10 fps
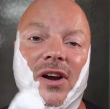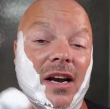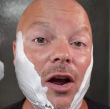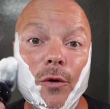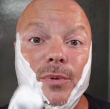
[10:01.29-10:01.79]

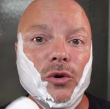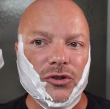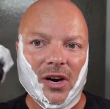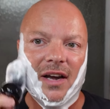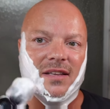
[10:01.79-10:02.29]
And I hope you'll
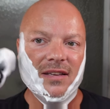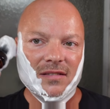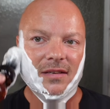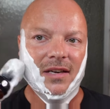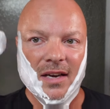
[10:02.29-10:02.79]
try
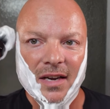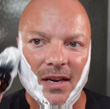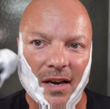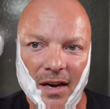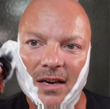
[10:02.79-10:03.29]
these
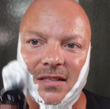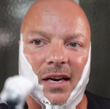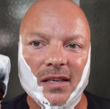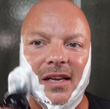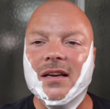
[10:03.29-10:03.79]
uh,
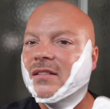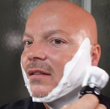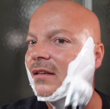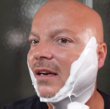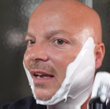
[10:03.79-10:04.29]

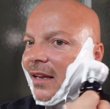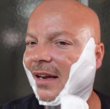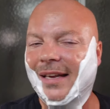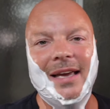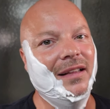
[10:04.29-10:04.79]
techniques. And
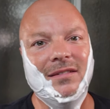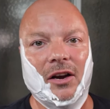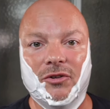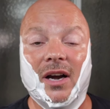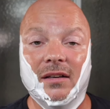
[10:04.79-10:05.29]
again, it's
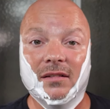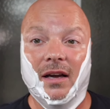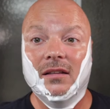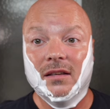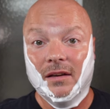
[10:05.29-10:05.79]
not rocket
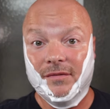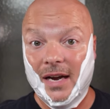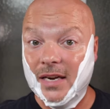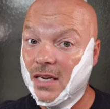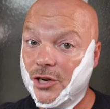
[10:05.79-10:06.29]
science. If
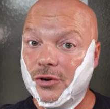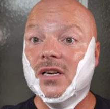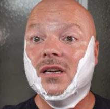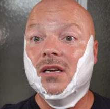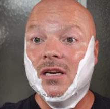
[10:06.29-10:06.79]
I can do
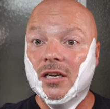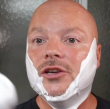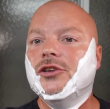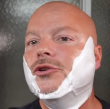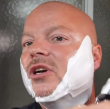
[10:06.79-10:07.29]
it,
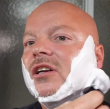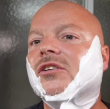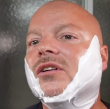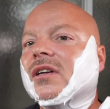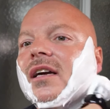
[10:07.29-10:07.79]
you can
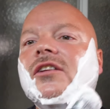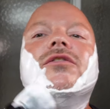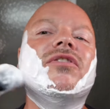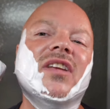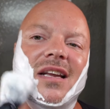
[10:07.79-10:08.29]
do it. And
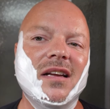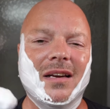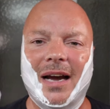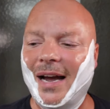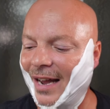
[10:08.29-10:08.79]
you've seen
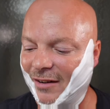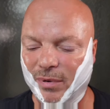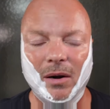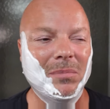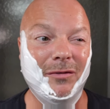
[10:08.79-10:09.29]
it. I have
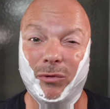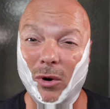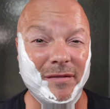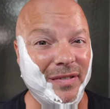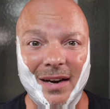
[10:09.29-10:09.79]
probably
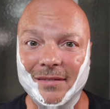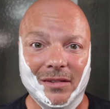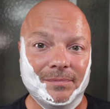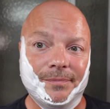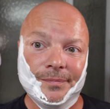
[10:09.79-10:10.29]
four or
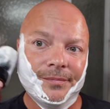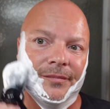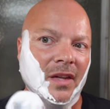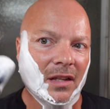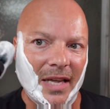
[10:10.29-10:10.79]
five
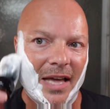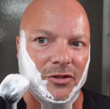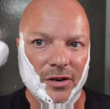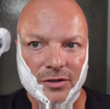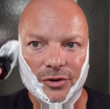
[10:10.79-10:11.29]

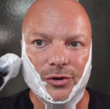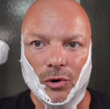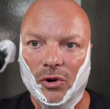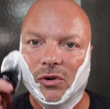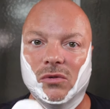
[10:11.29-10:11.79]
lathering
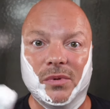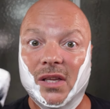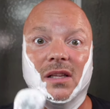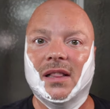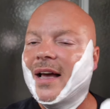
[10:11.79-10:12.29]
tutorials
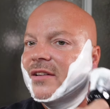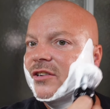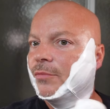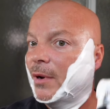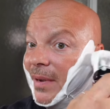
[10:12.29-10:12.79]
within the last
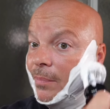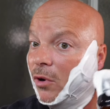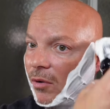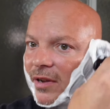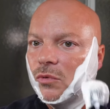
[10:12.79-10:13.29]
year, but people
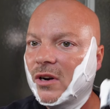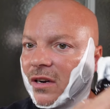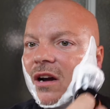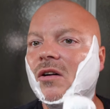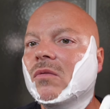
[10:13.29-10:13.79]
always want to
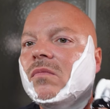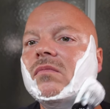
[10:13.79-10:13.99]
know.